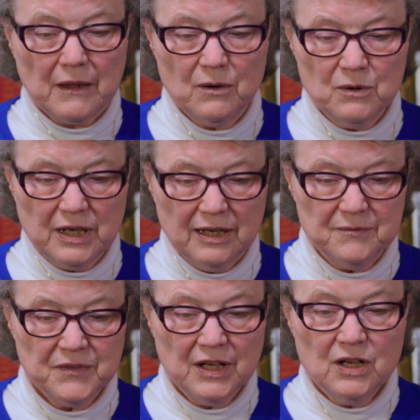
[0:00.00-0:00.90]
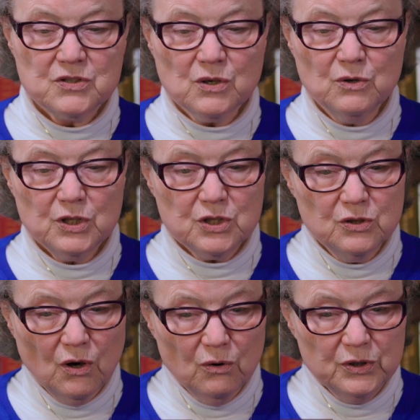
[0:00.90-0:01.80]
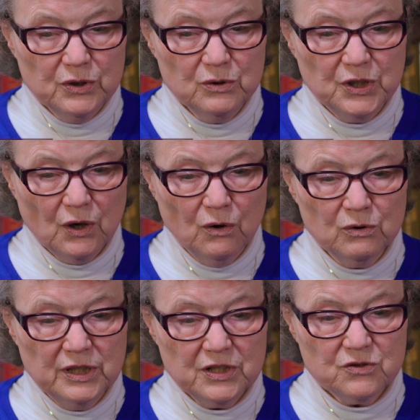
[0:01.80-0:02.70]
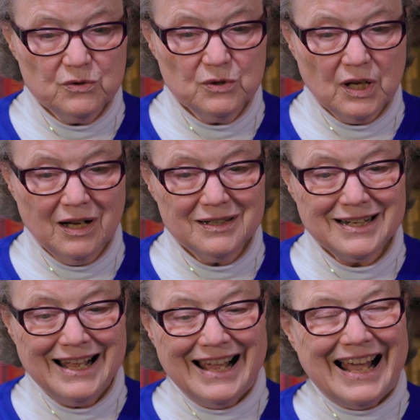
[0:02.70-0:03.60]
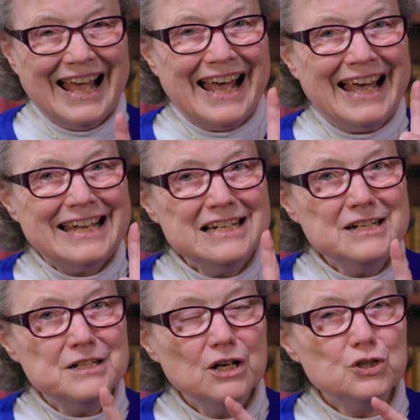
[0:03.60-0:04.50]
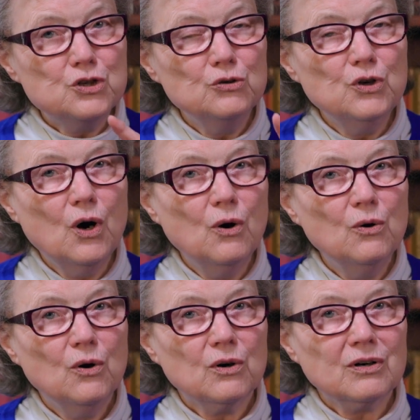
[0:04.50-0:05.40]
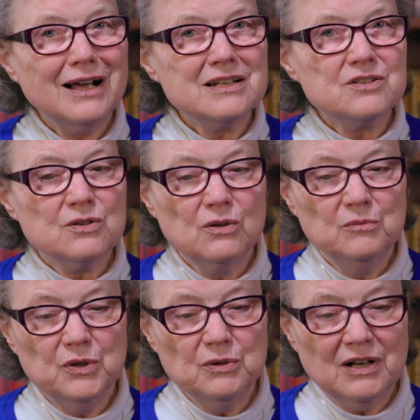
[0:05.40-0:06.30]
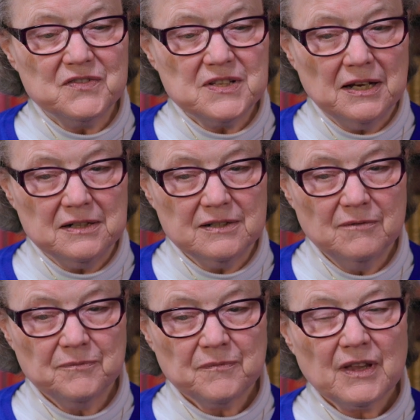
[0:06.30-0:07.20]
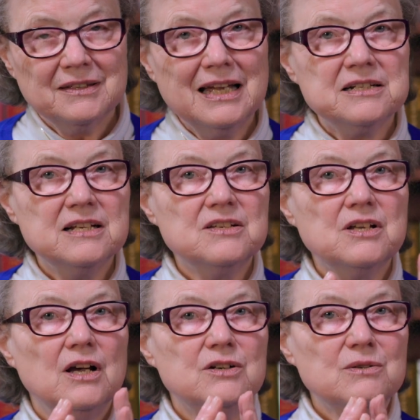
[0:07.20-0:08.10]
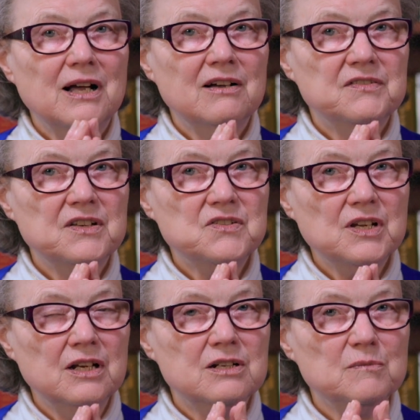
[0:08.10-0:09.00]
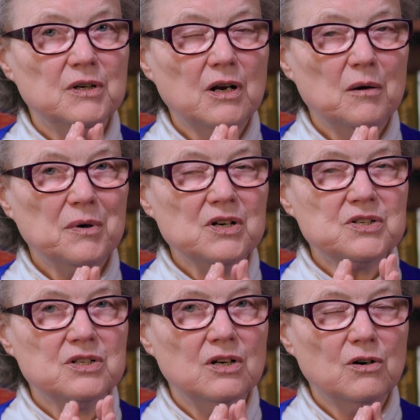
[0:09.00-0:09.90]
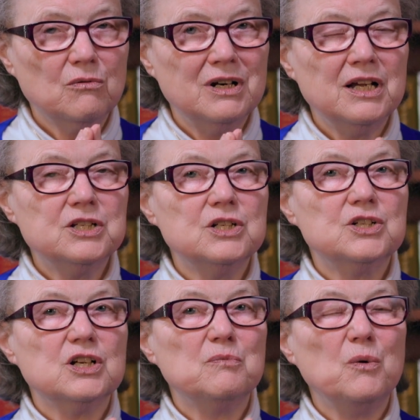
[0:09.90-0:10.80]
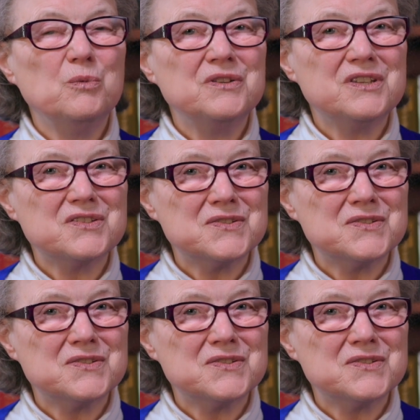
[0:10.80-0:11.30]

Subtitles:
Okay, so to know you, the only true God, and to know Christ whom you have sent. That is to have this intimate personal relationship with the